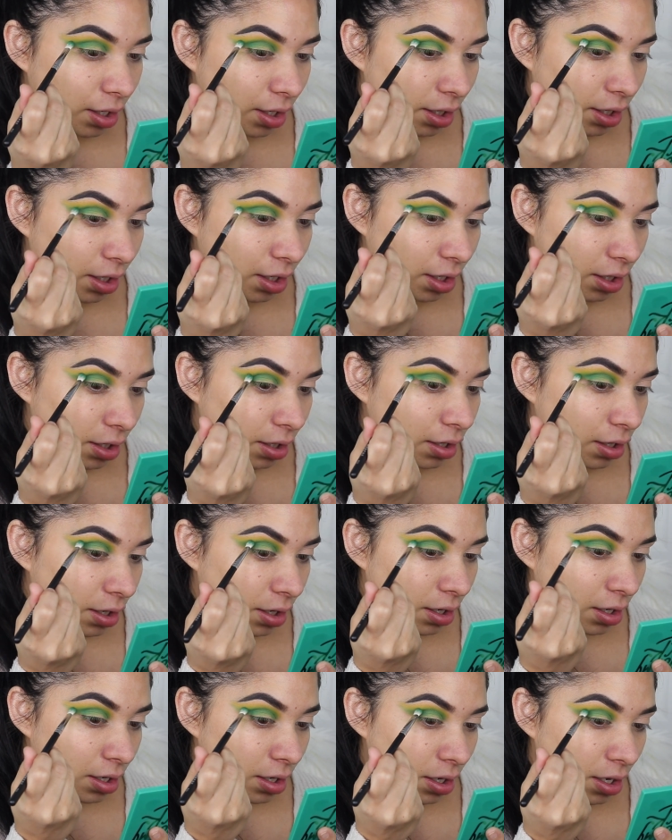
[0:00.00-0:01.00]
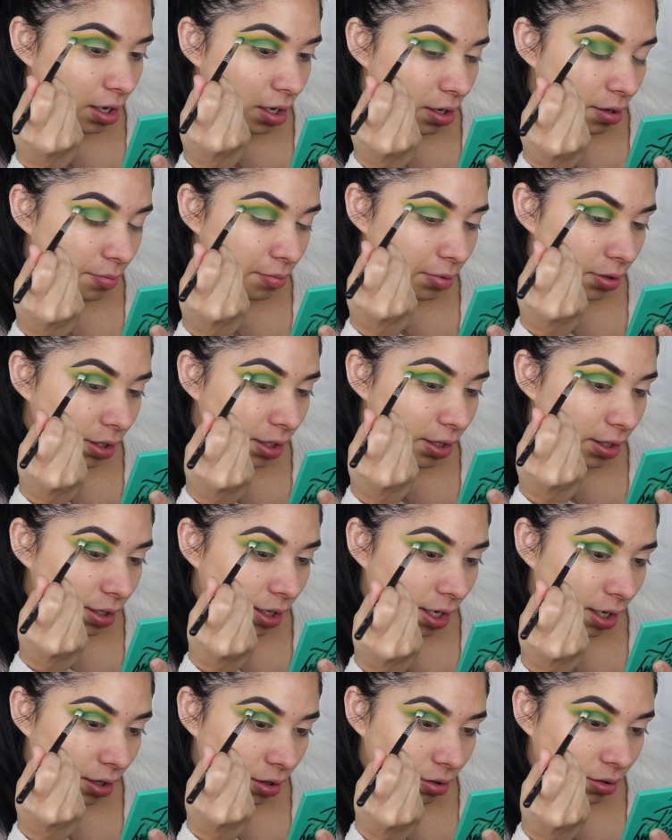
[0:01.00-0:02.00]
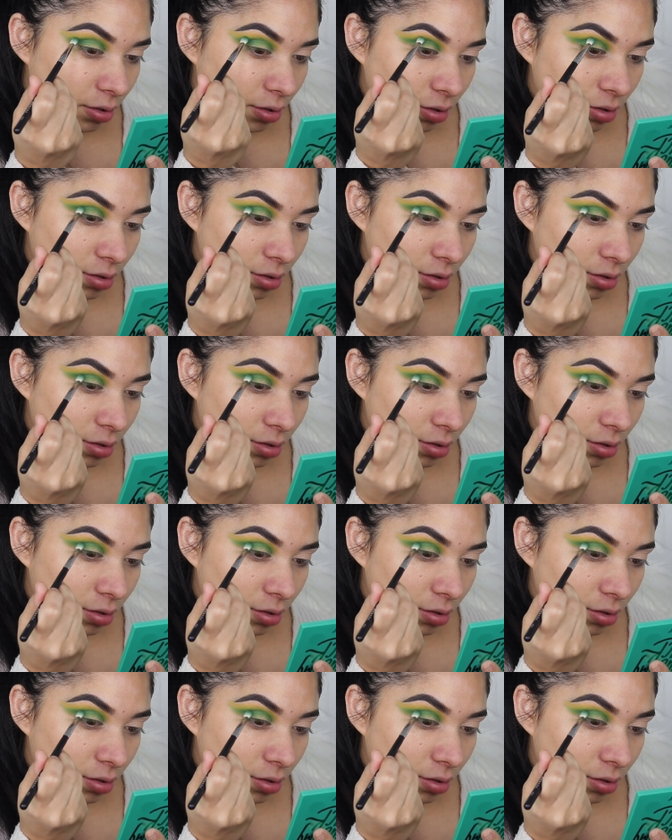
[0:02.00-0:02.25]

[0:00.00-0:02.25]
and blend it out,